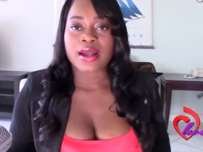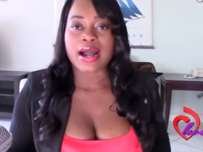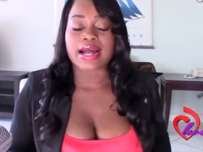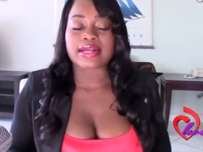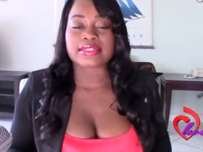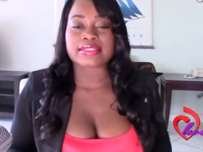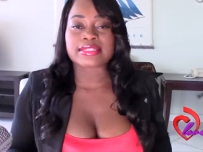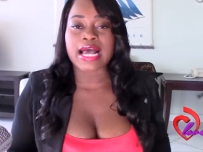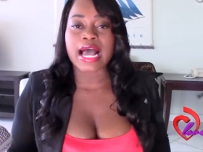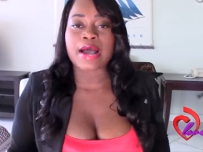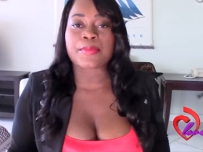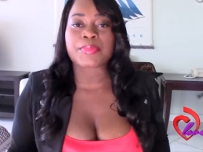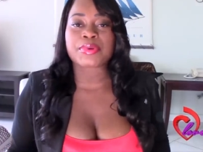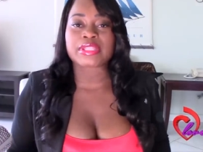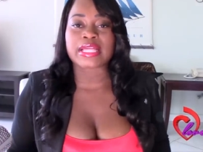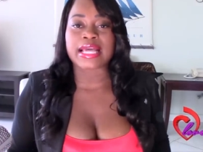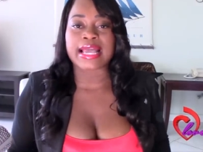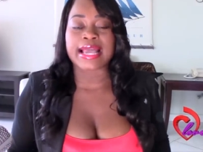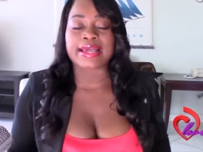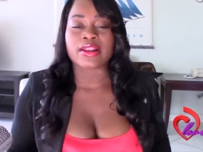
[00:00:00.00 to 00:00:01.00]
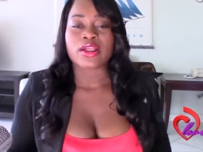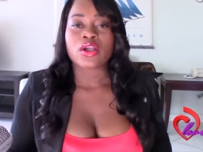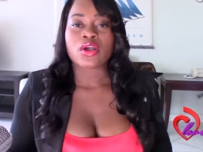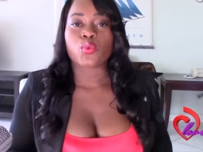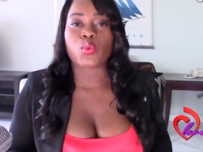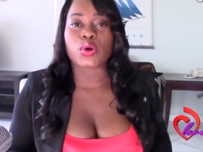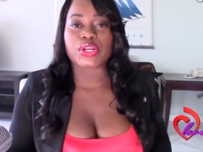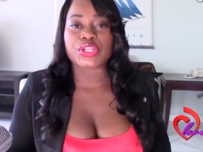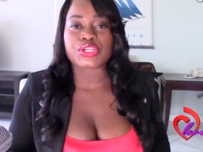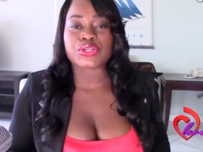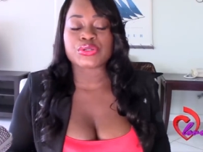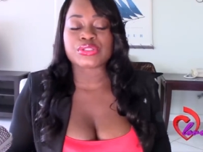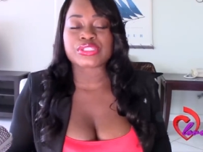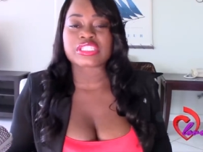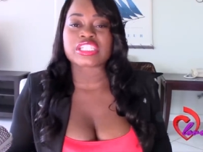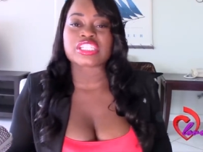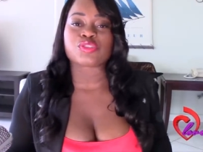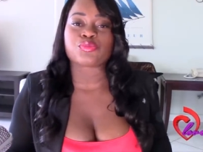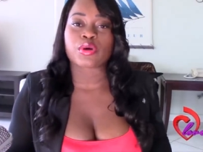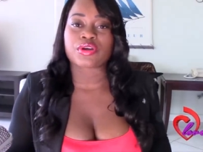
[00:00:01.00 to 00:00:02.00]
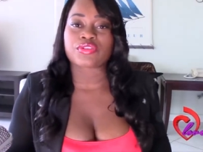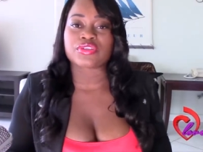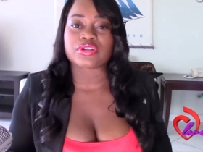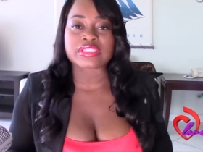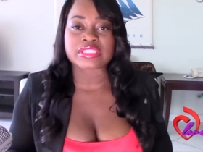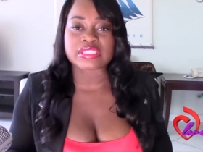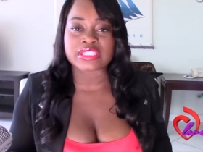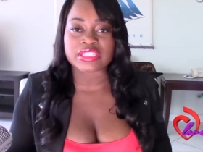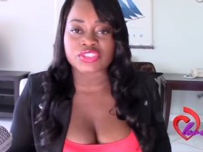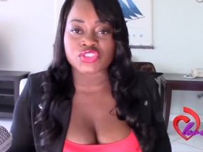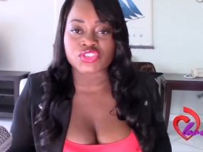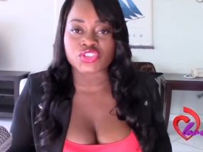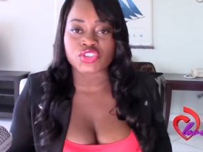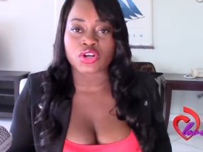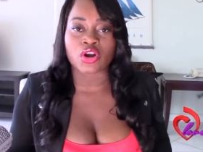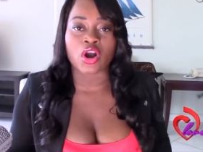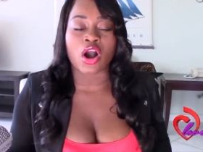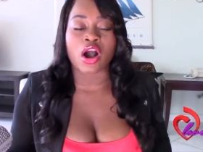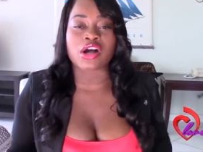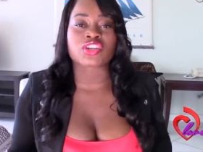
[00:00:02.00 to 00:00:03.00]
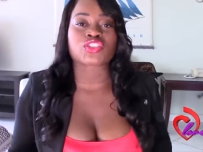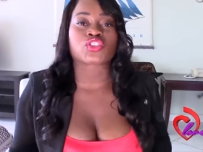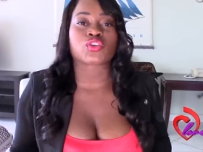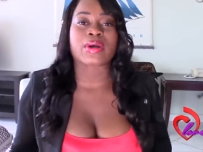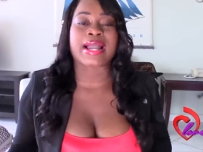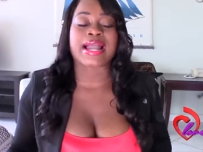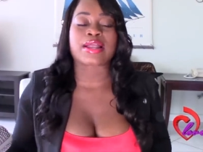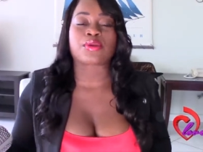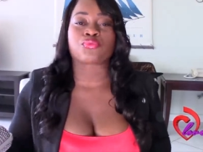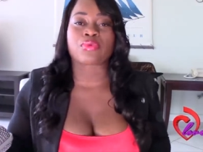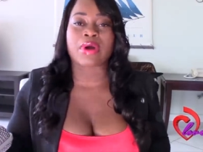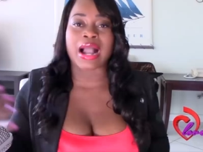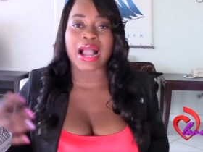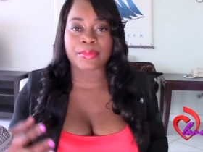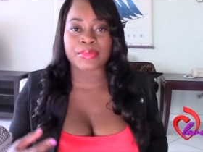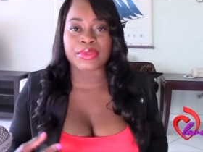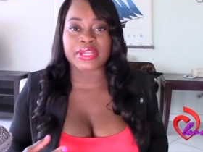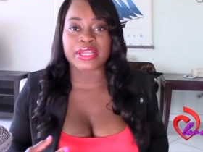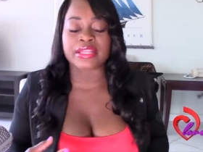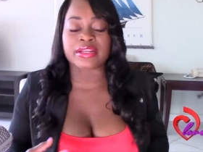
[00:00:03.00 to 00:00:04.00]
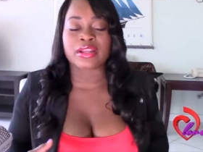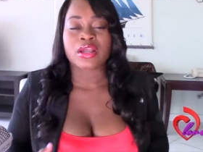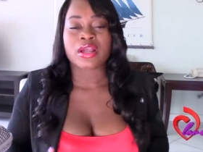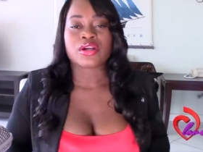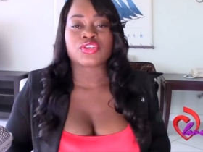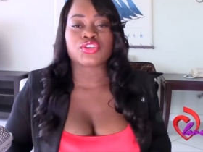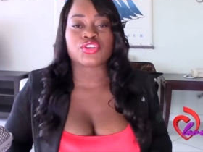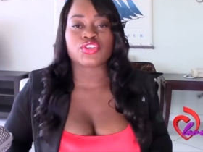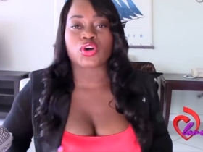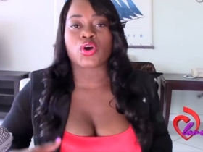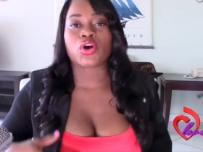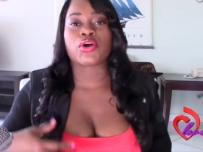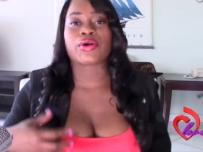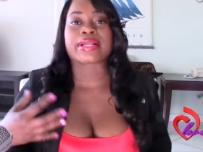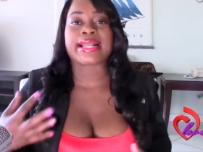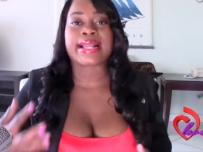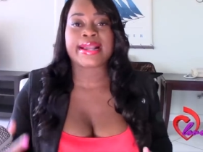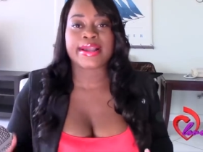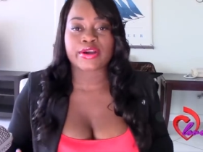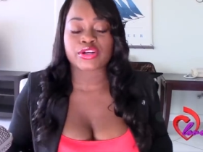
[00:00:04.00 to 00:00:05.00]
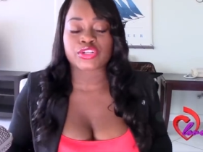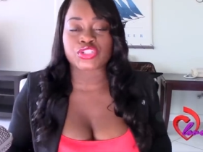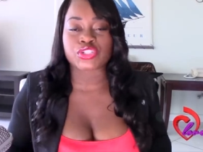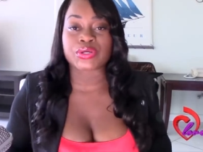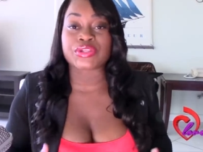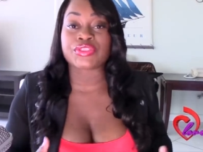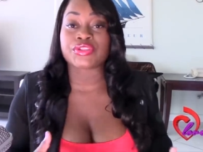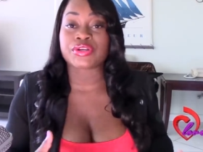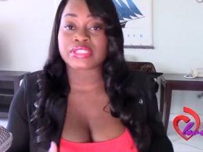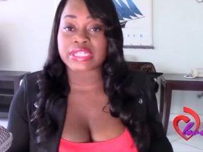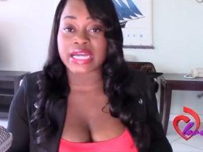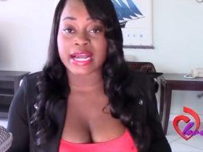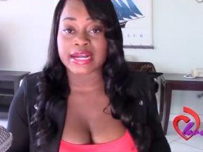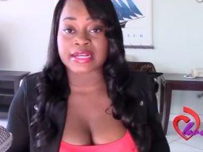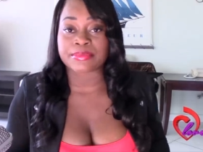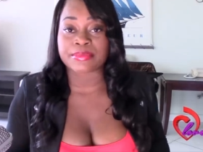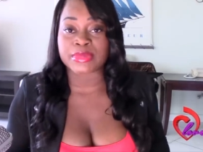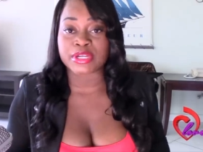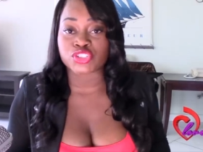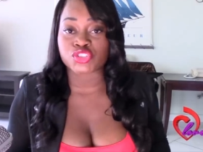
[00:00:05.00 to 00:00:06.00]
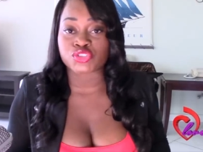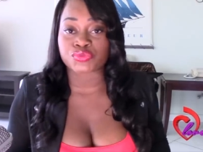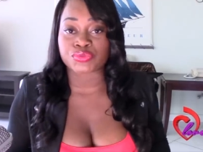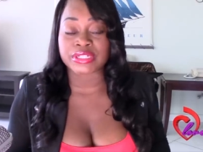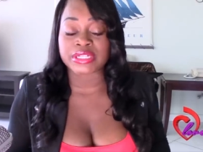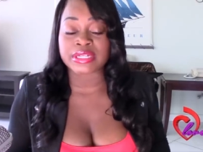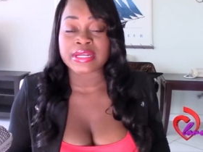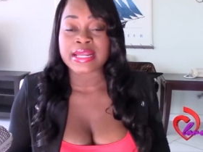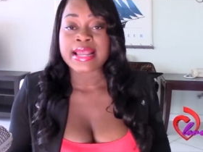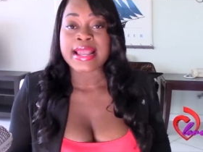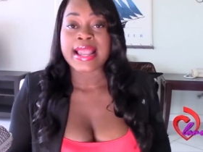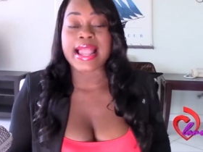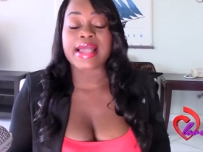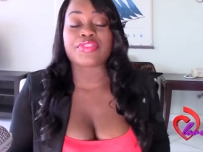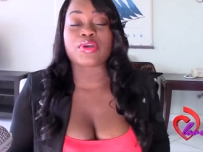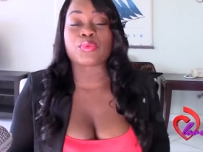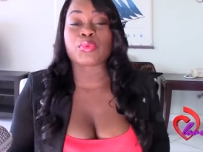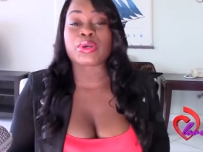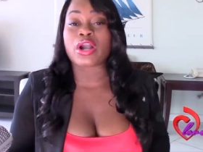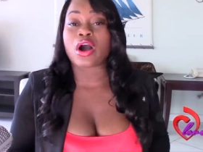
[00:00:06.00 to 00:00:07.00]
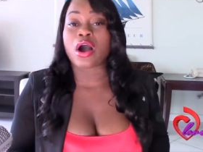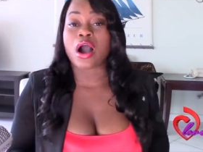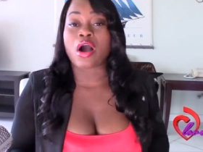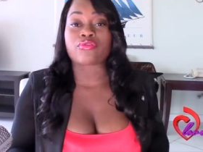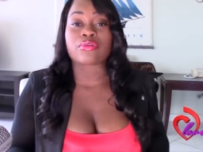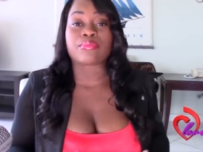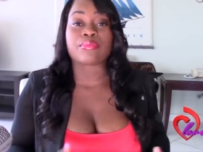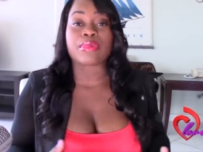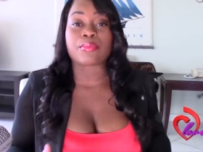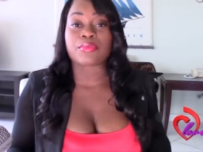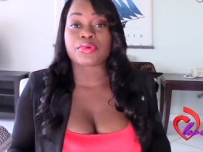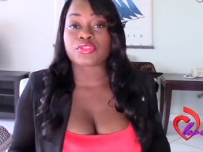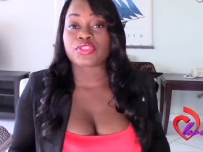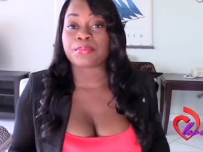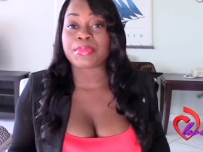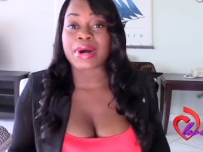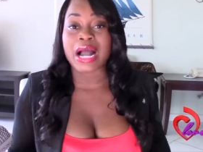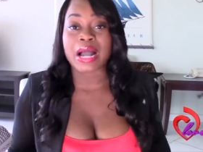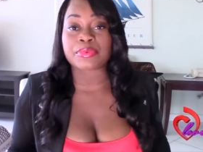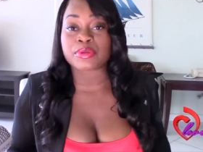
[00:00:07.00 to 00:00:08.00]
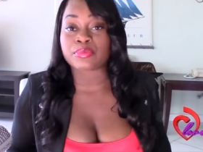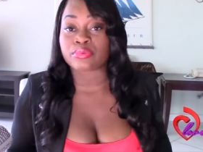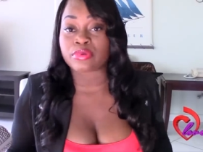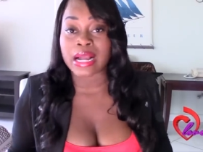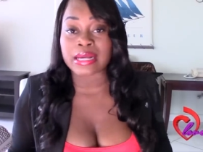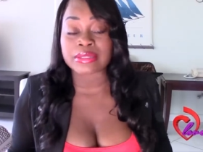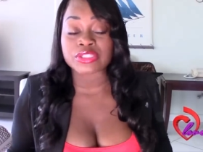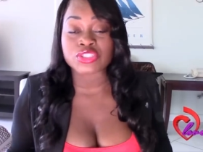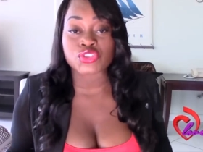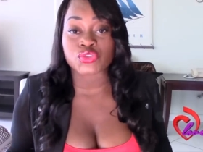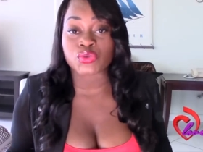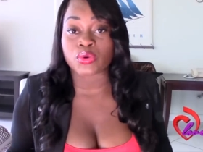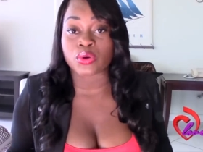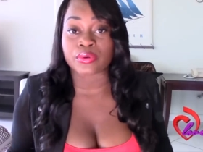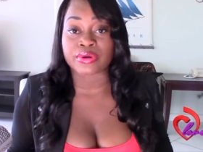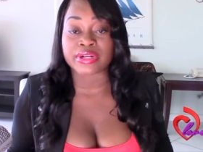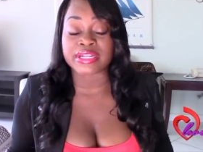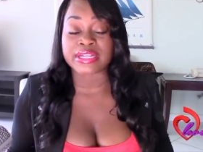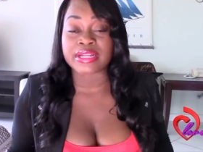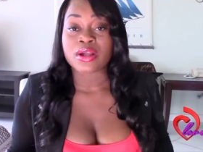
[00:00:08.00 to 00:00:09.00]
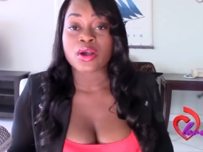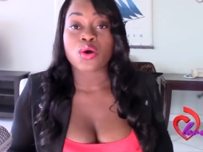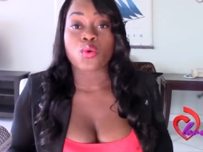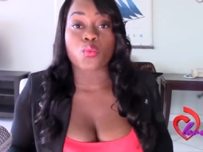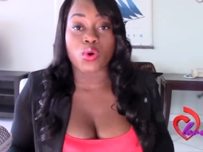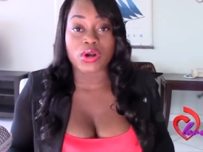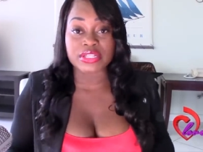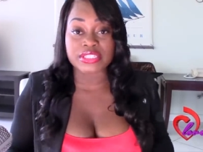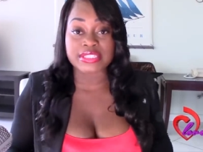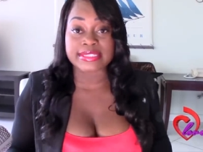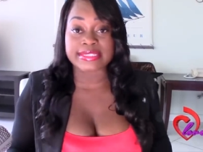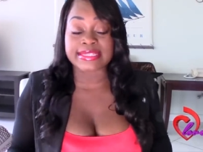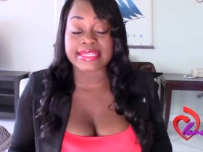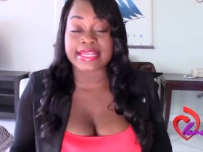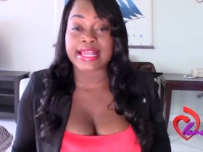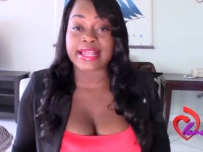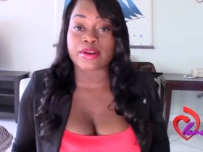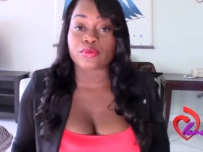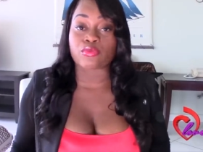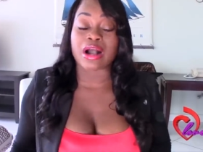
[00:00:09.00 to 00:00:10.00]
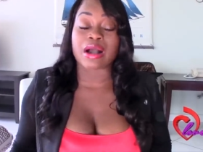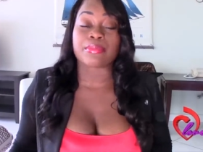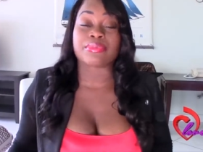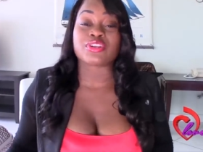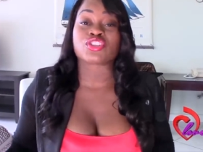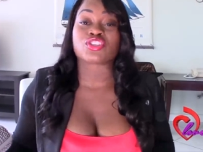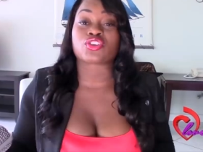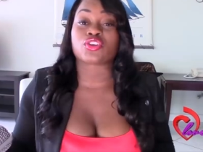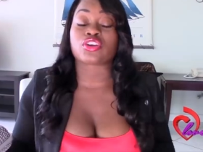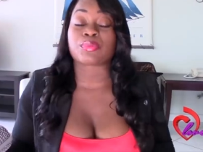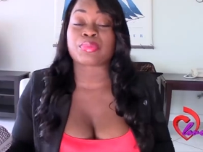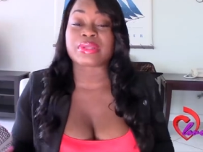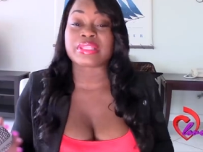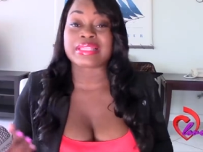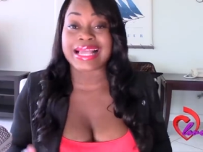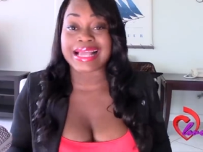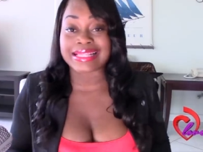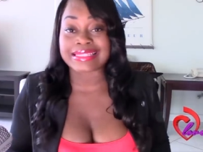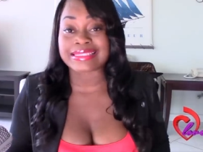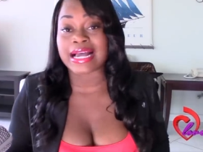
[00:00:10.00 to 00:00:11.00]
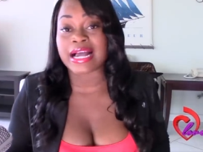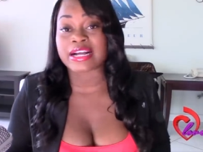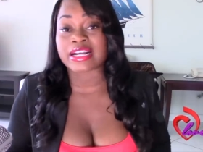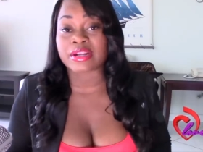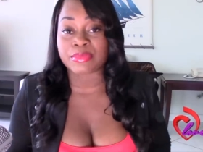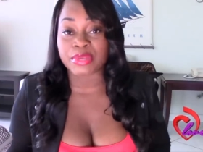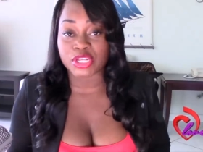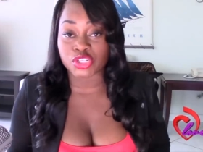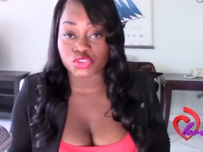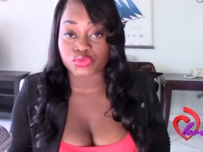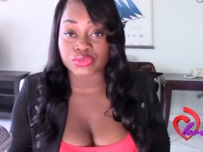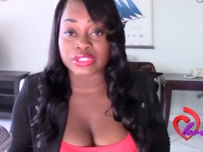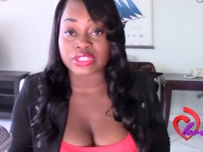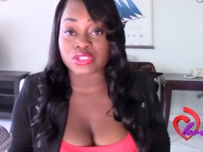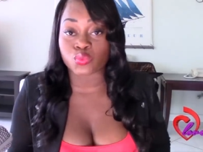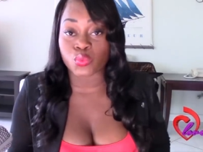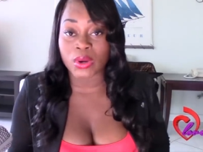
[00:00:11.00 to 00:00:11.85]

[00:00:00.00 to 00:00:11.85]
on top of that whitney houston's brother and sister also had robyn you know her character in their documentary and then we all remember the bobby brown story once again robyn showed up in that documentary as